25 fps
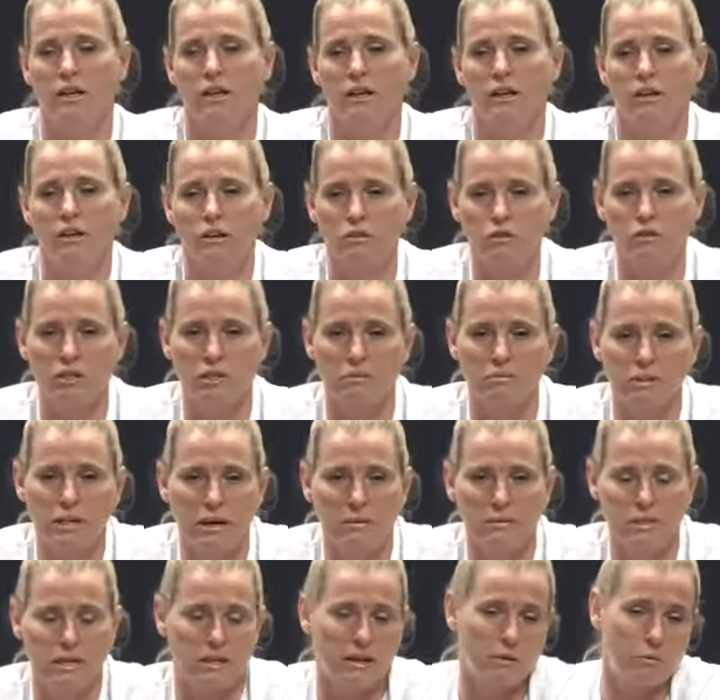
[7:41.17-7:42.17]
you know, sometimes
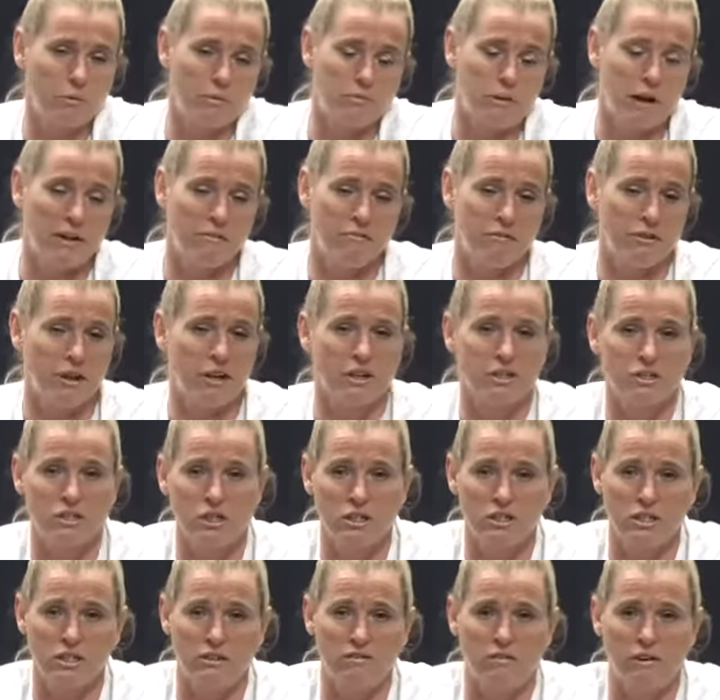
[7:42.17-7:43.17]
I think we might forget
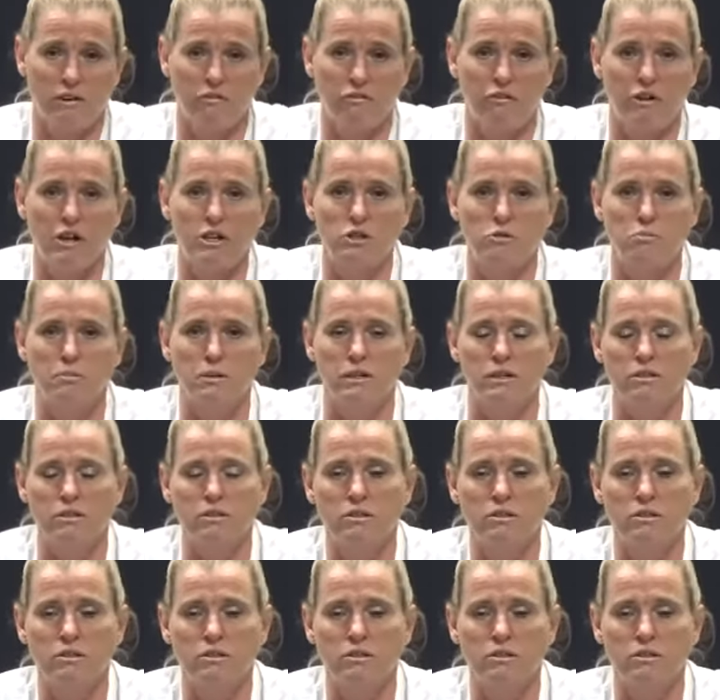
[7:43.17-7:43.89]
she's even a freshman.